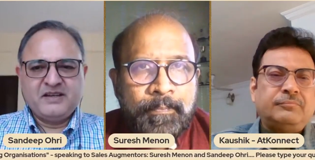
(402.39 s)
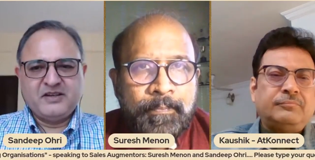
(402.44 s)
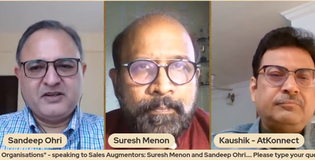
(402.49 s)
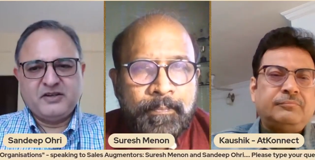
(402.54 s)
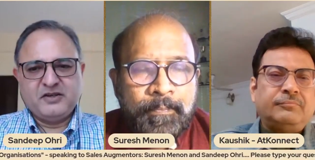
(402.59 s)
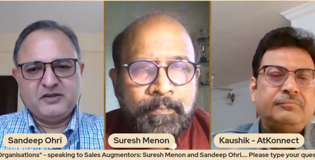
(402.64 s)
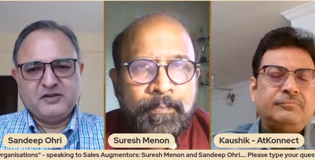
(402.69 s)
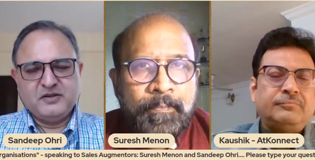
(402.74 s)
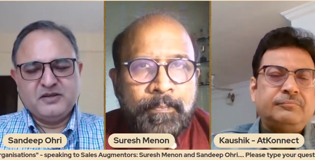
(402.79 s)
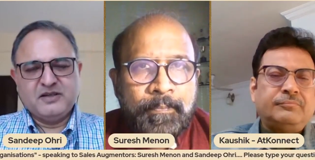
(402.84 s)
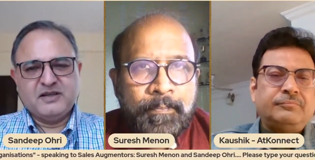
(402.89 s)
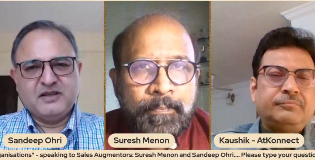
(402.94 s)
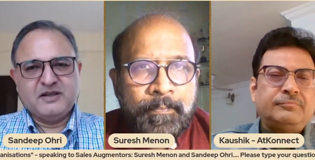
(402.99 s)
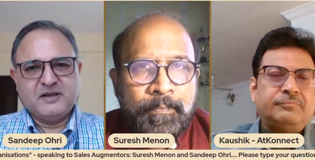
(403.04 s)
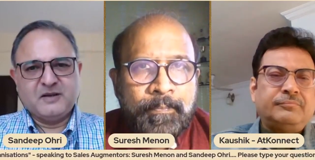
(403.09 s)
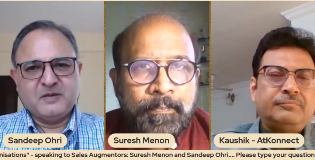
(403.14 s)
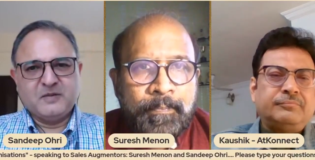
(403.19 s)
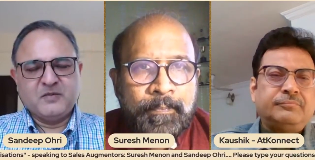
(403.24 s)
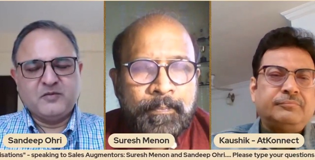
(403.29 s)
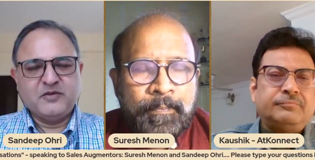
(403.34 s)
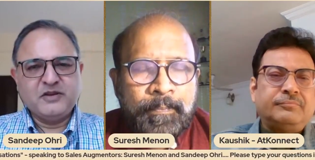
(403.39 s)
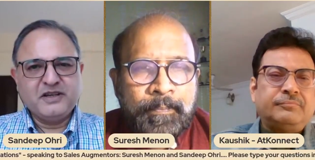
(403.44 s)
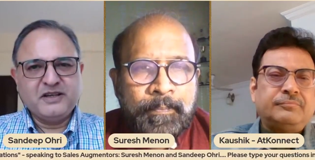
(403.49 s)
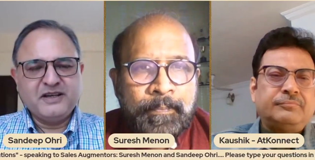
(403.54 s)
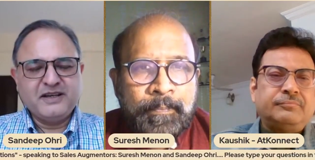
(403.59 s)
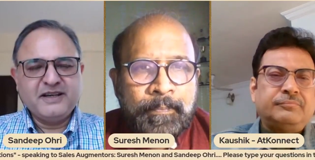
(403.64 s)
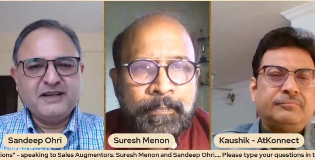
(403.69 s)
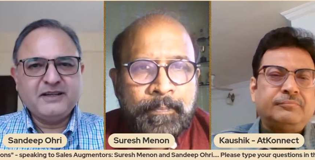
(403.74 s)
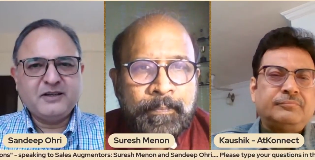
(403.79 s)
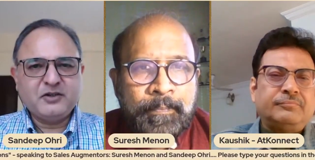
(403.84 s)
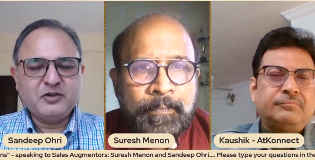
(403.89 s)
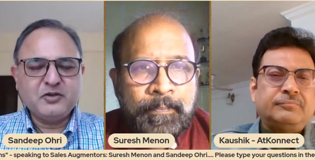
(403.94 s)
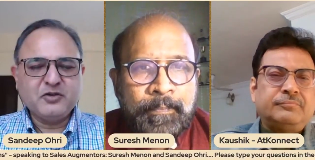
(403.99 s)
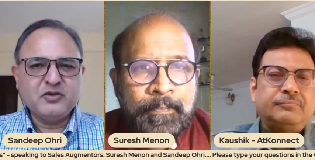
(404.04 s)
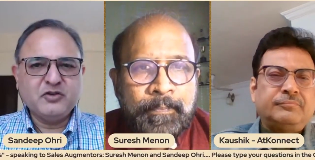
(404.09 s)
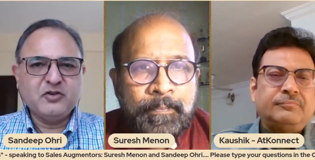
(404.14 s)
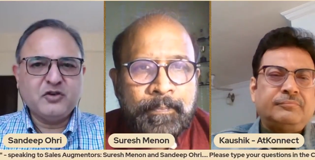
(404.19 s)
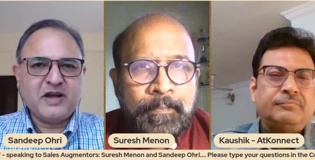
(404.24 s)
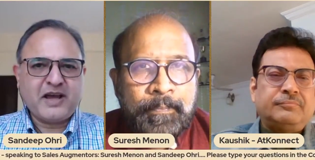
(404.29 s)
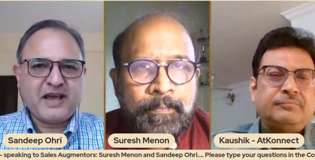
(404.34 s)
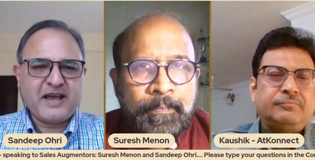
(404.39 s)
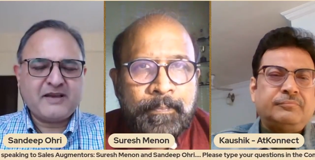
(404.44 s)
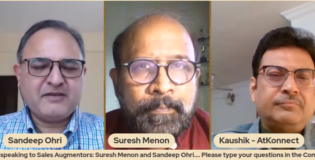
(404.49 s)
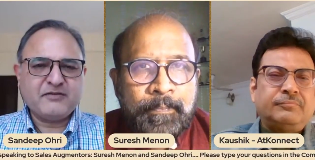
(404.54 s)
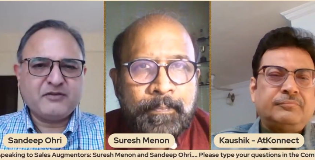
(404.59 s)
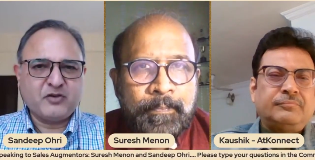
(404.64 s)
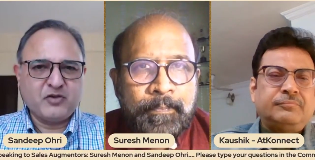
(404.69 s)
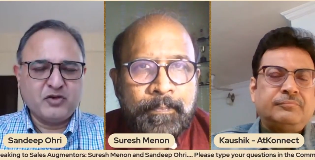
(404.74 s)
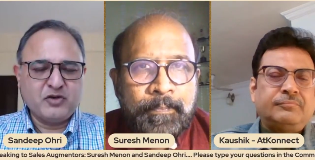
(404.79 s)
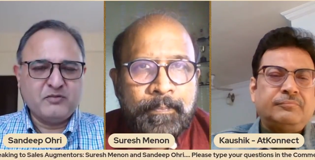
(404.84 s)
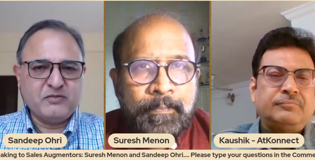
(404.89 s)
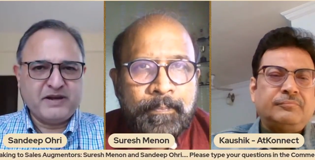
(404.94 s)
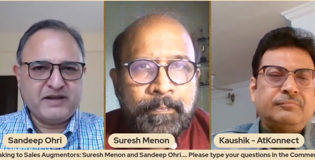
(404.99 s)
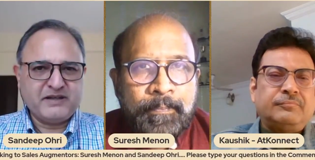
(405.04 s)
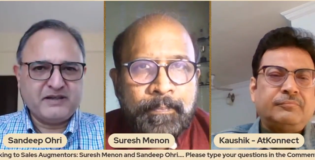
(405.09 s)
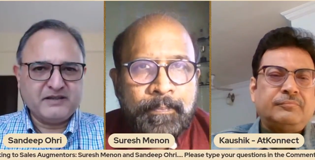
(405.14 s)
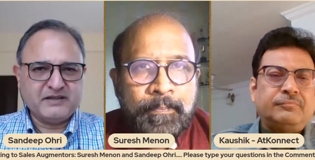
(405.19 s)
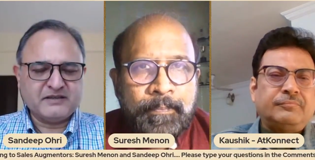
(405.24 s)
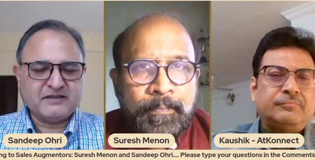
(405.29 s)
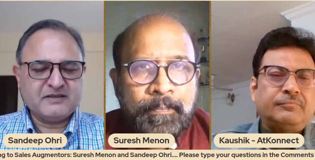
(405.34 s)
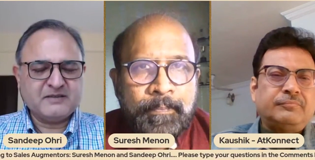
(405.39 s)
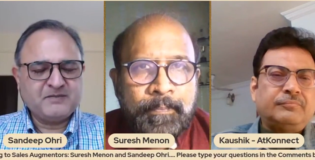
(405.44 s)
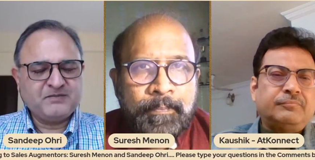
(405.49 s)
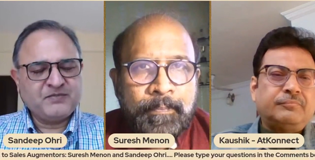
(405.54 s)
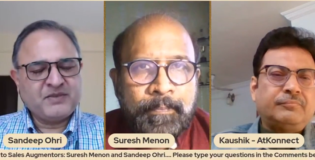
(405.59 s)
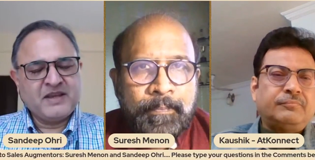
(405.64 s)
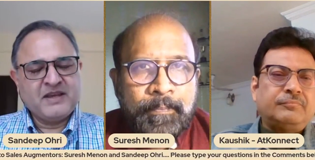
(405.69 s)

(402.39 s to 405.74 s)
Speaker 1: you know, uh, we need to have good mentors,